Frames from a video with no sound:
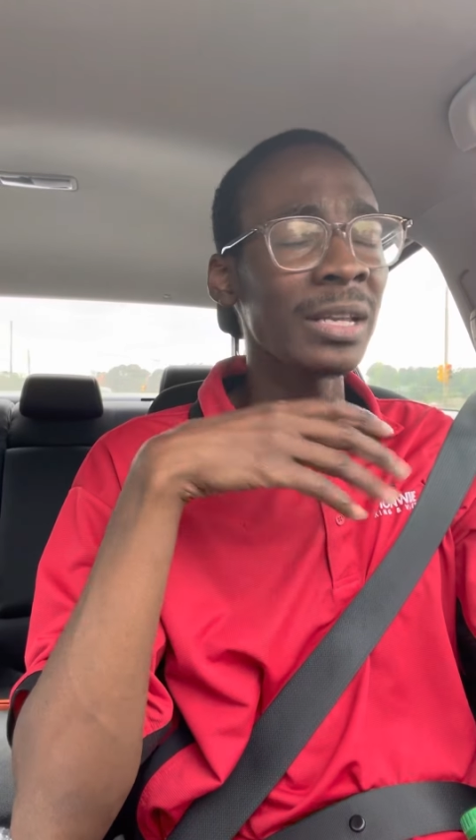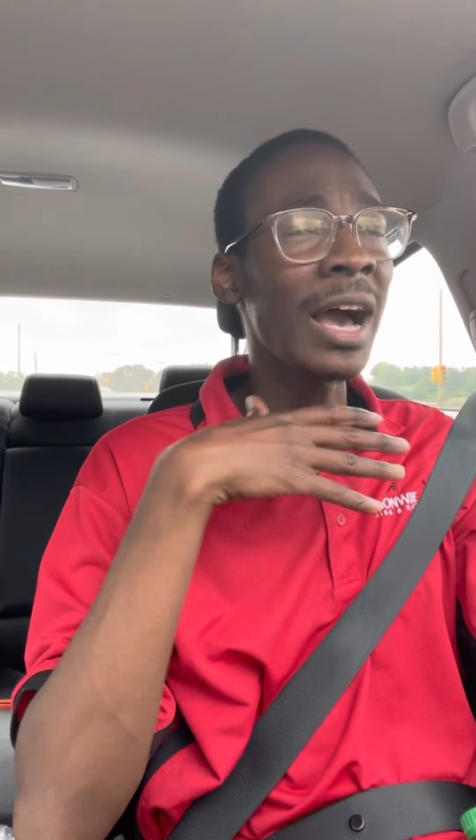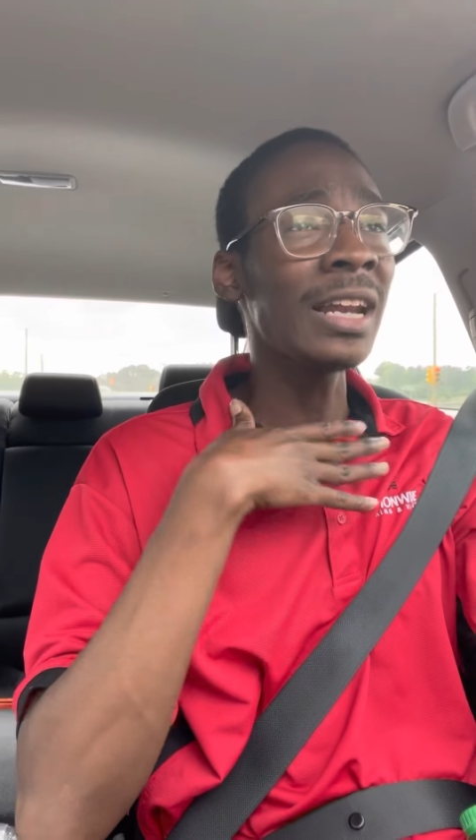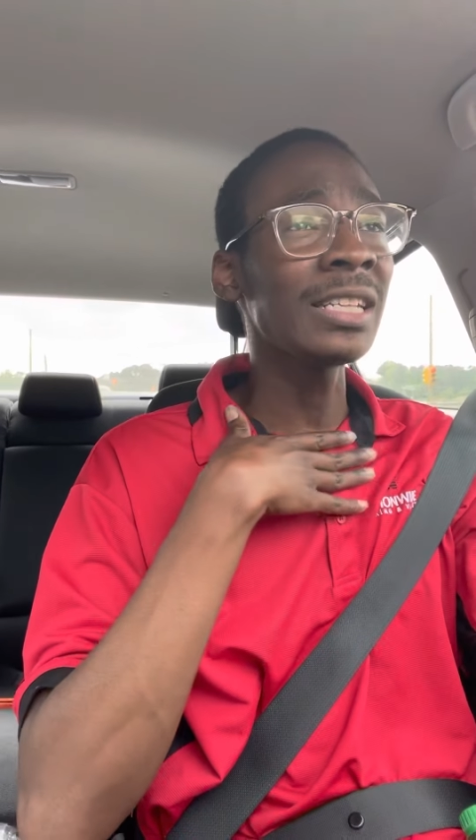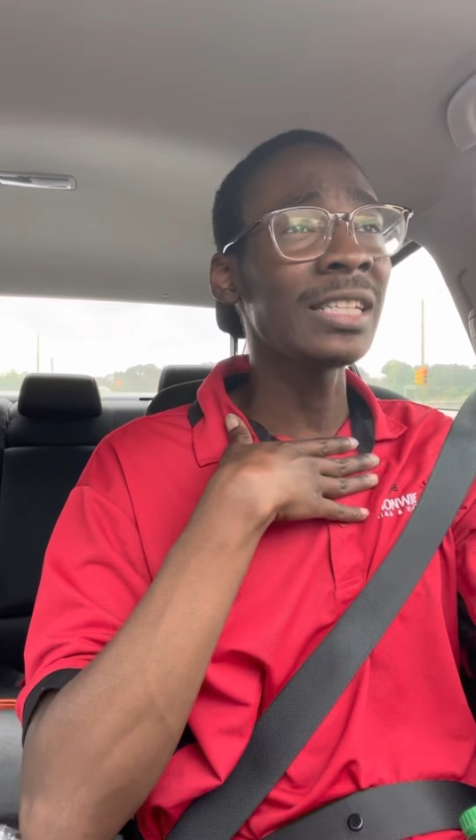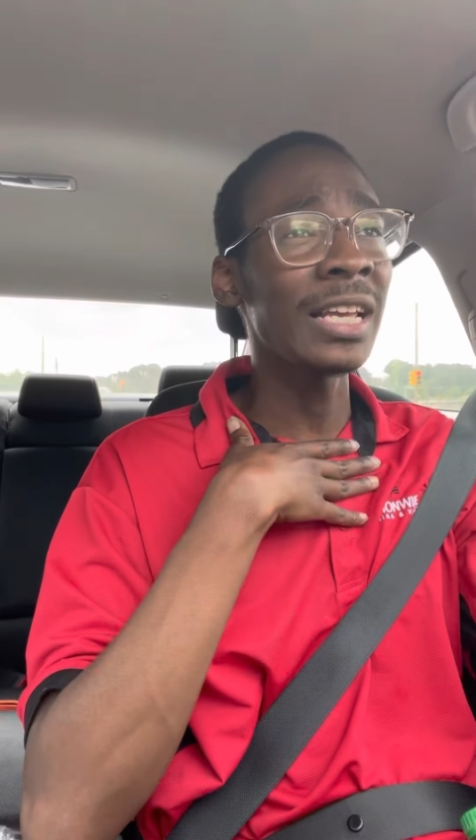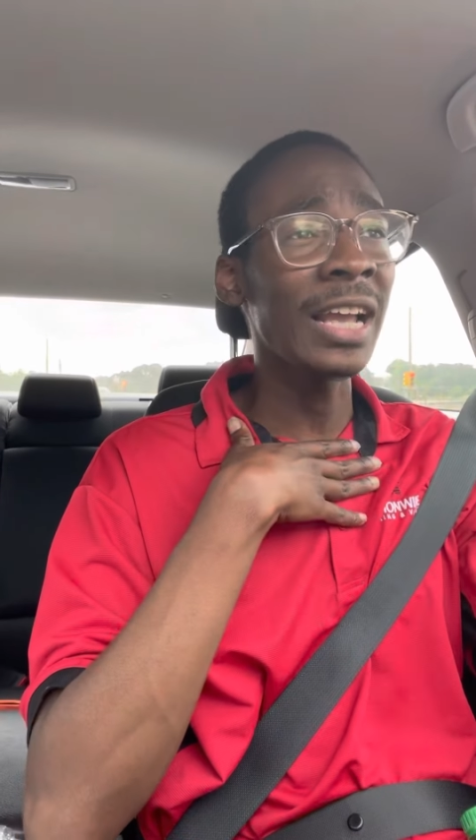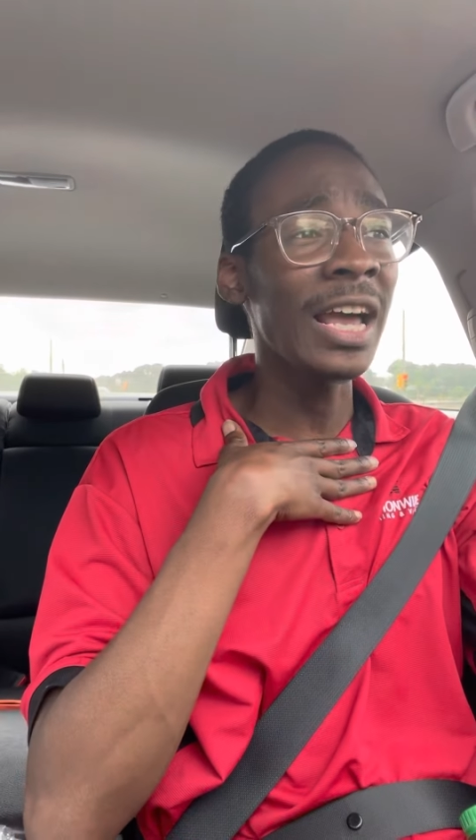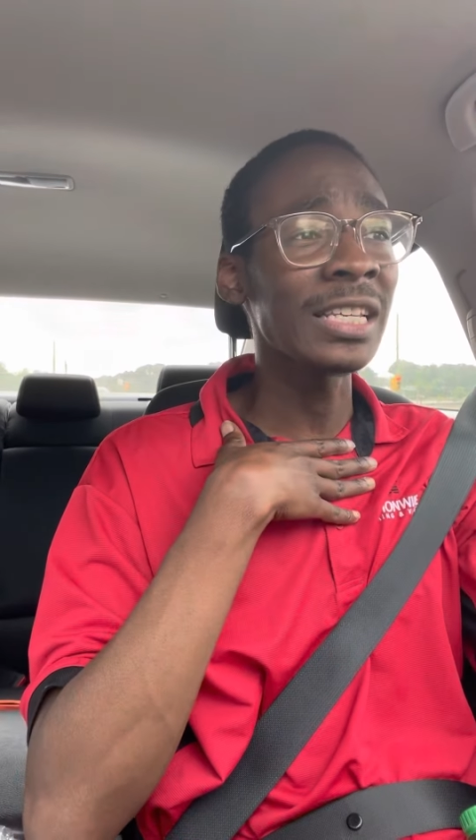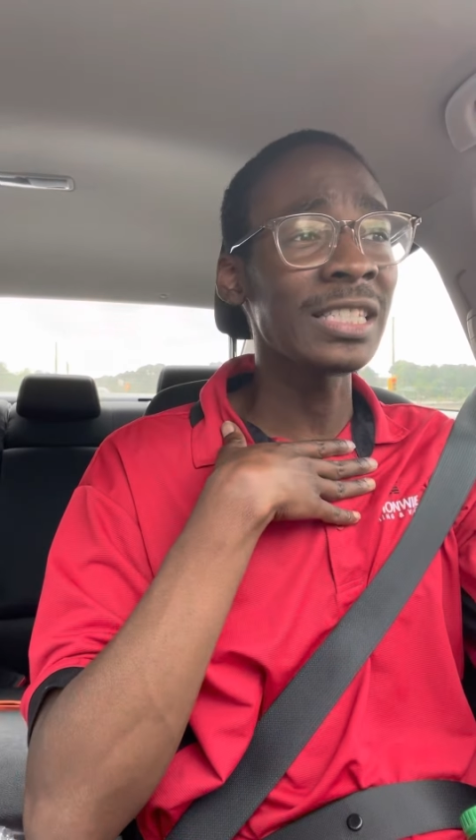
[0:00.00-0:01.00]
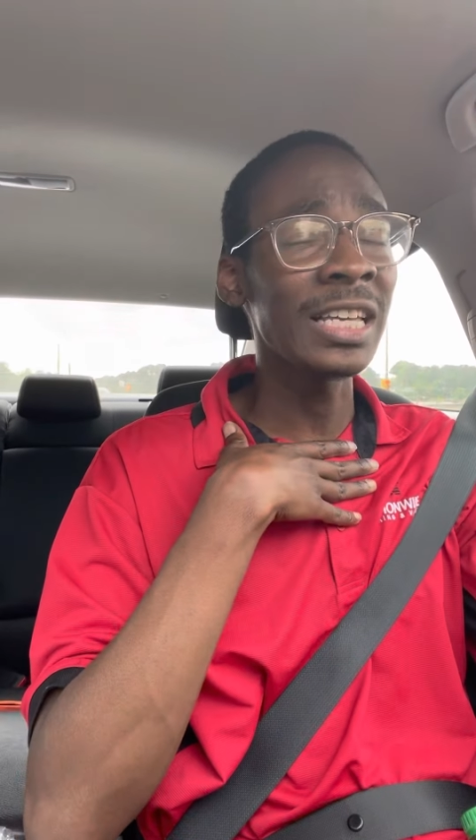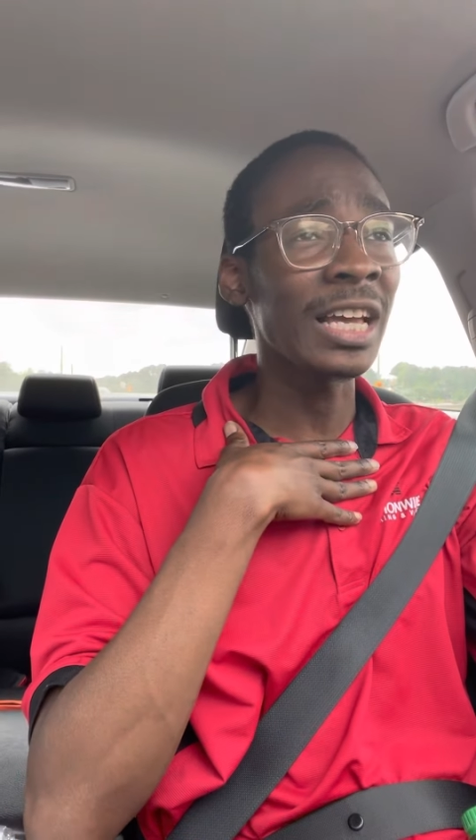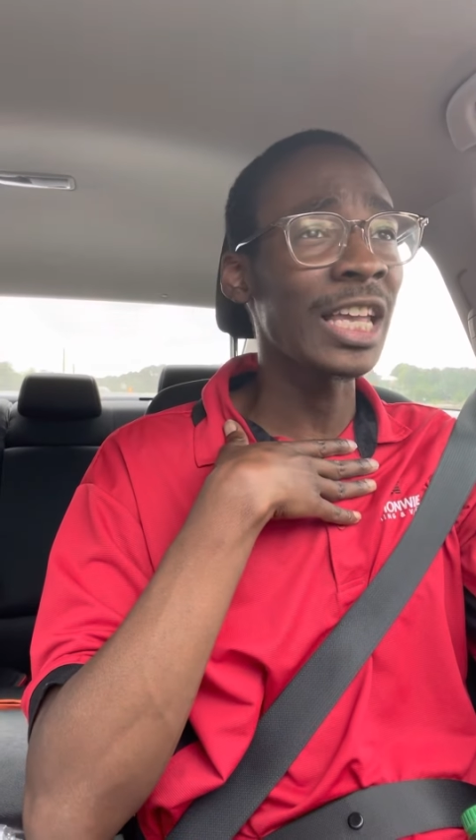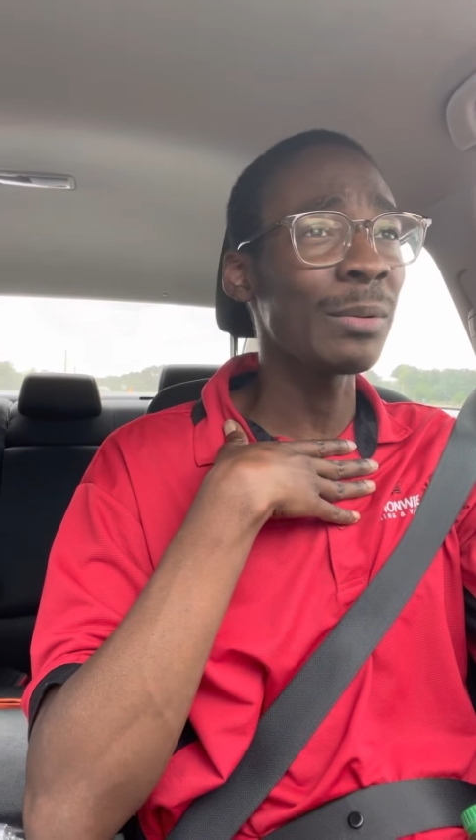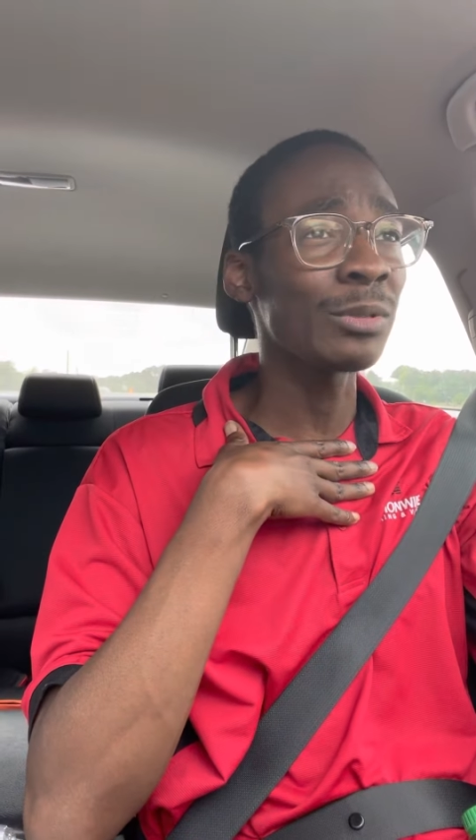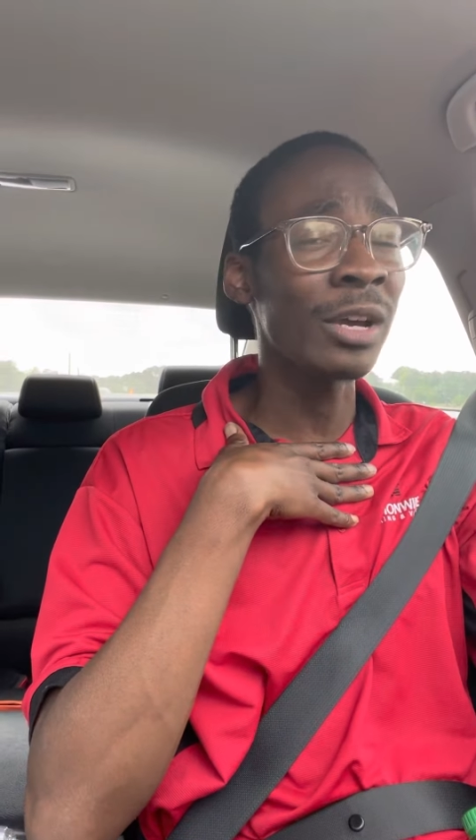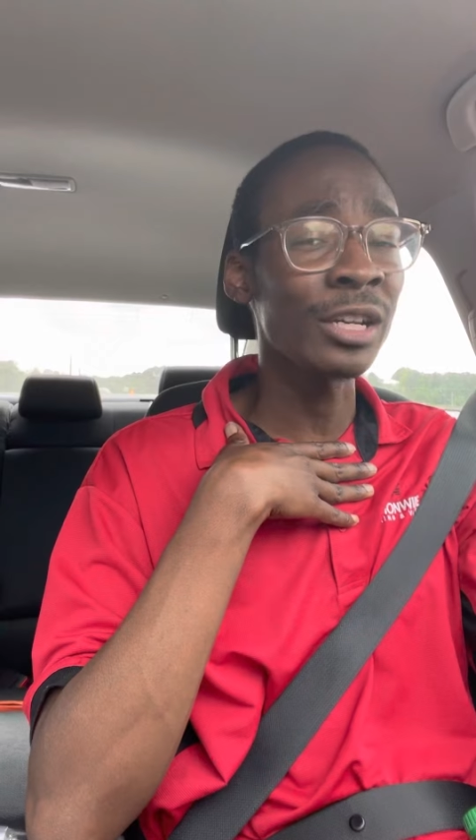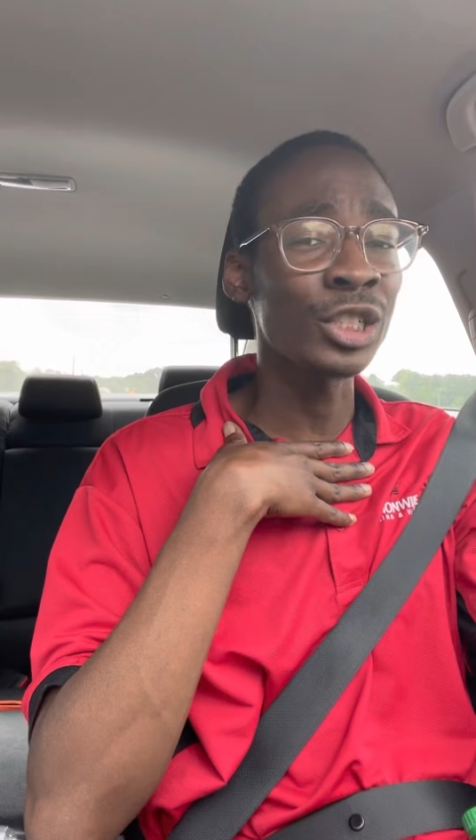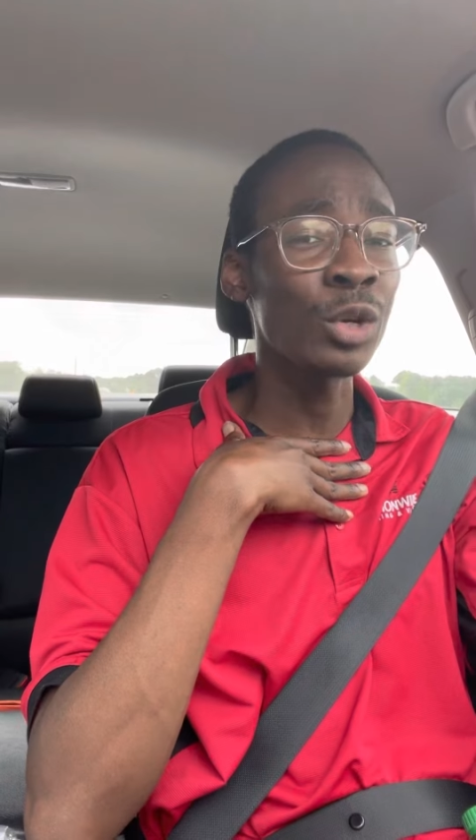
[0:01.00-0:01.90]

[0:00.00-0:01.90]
It honestly, it kind of seemed like he was trying to